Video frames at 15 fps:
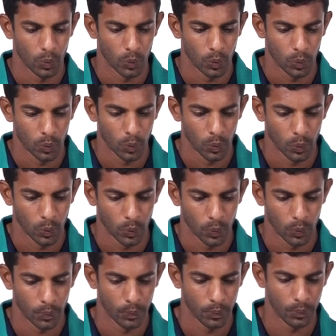
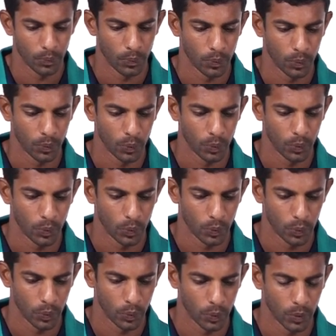
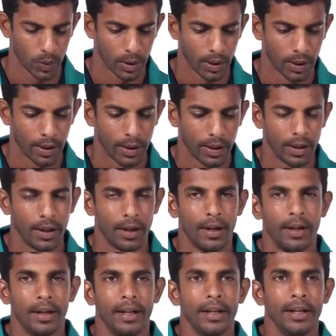
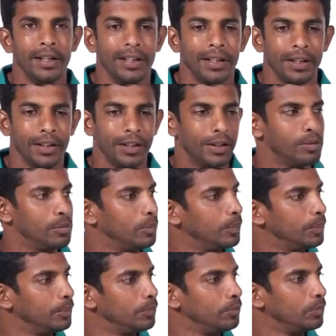
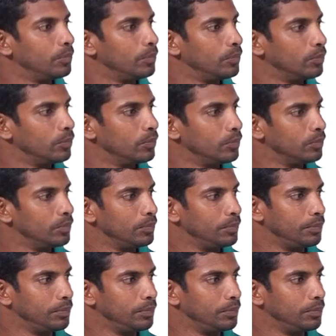(not speaking)